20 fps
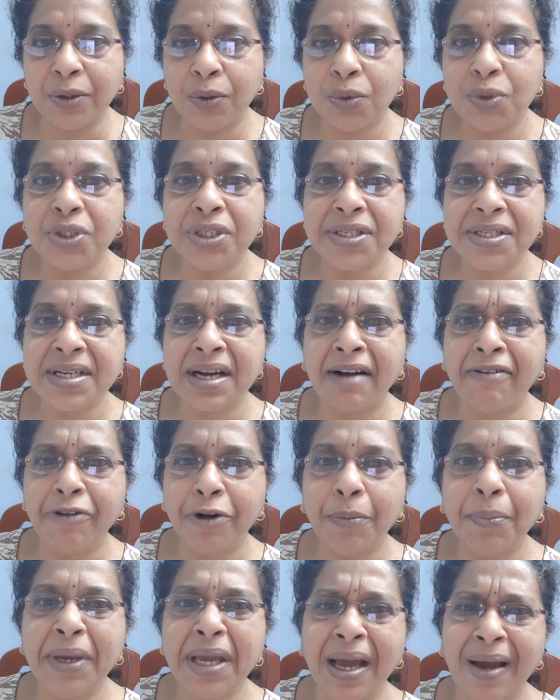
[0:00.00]
You just have
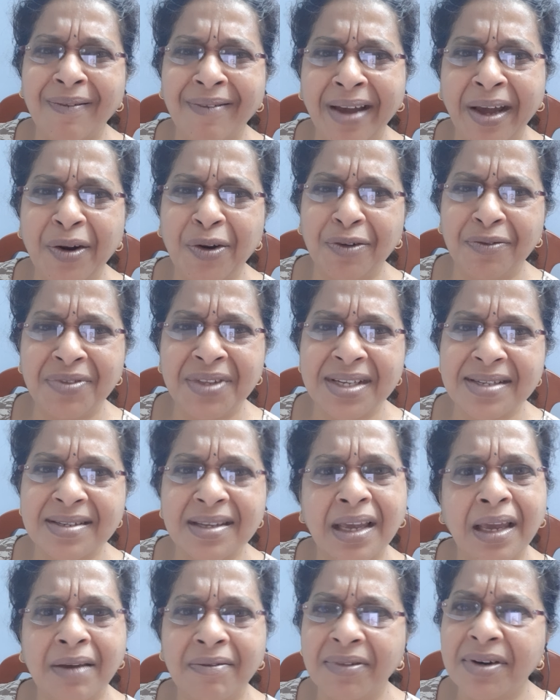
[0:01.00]
to be aware of these
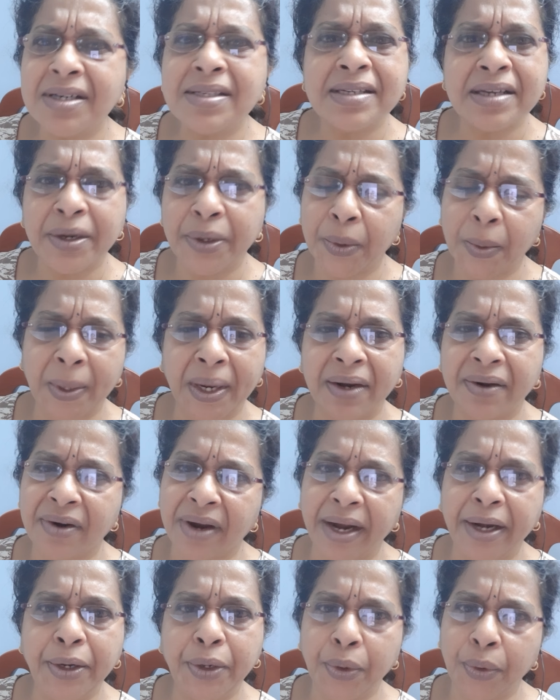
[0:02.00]
keywords and you can
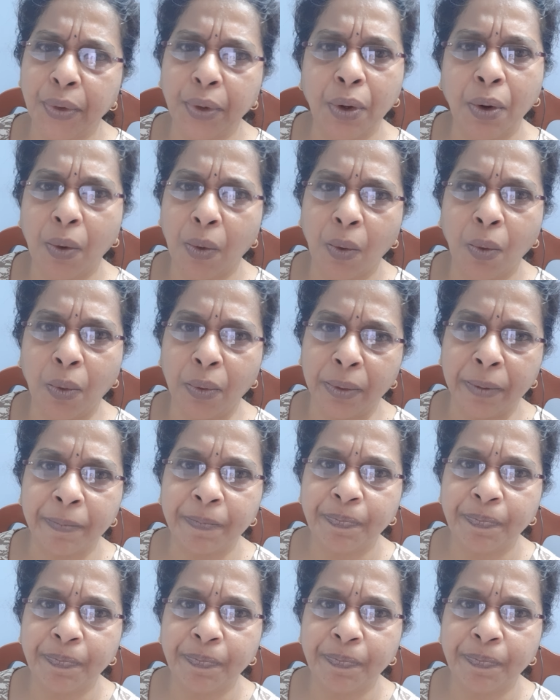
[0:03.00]
write on your own.